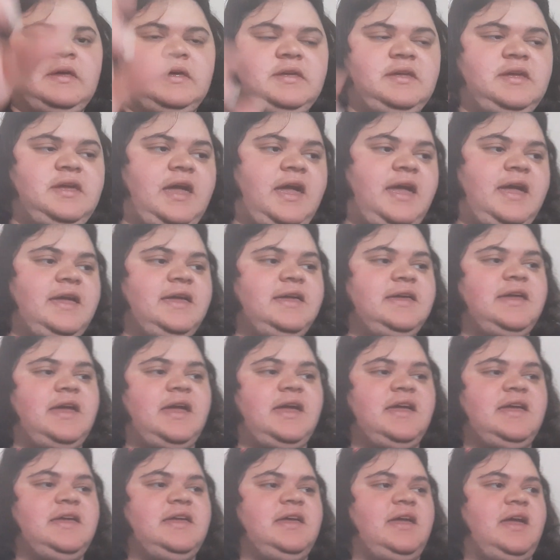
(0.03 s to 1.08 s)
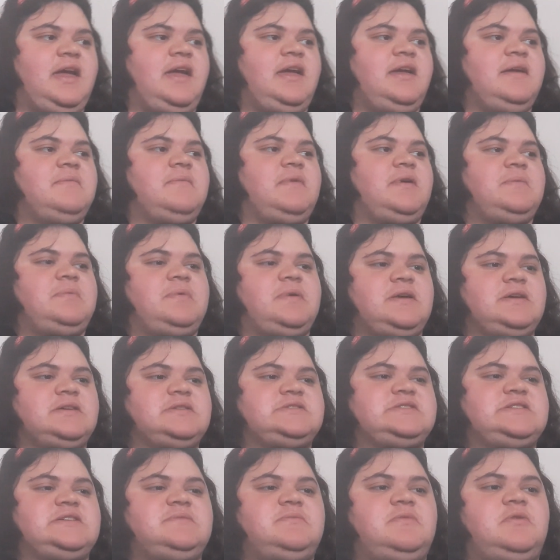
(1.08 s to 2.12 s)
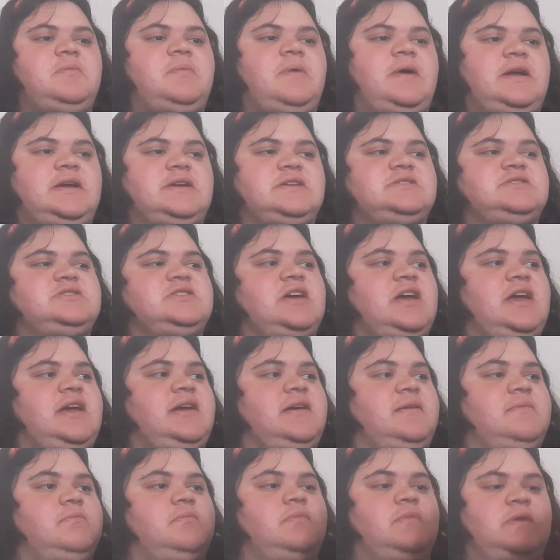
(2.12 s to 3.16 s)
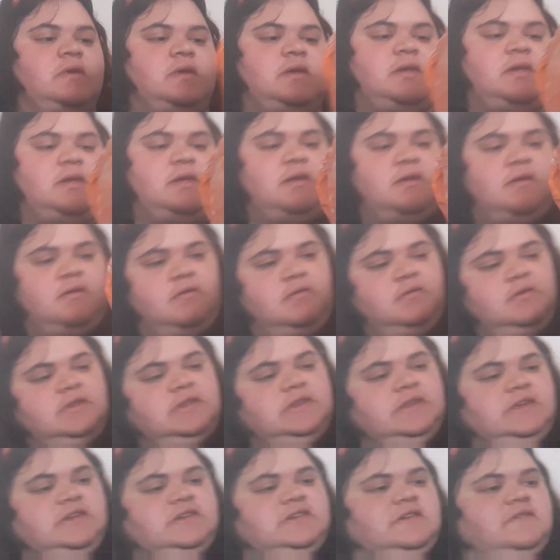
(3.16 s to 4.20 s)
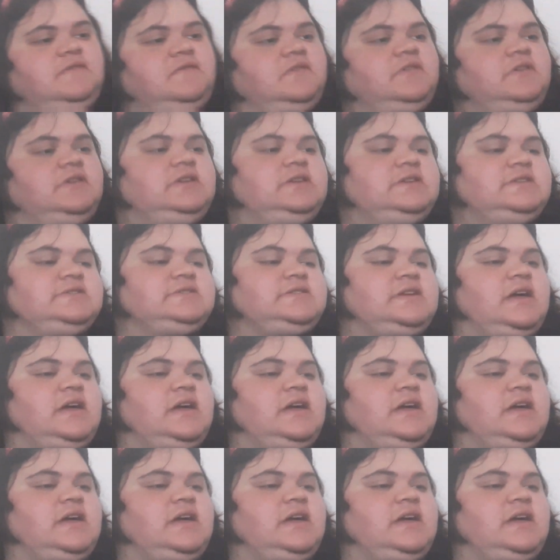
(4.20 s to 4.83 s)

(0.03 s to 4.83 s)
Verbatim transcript: Yay, yay, yay, my Temu package game. Only thing different is,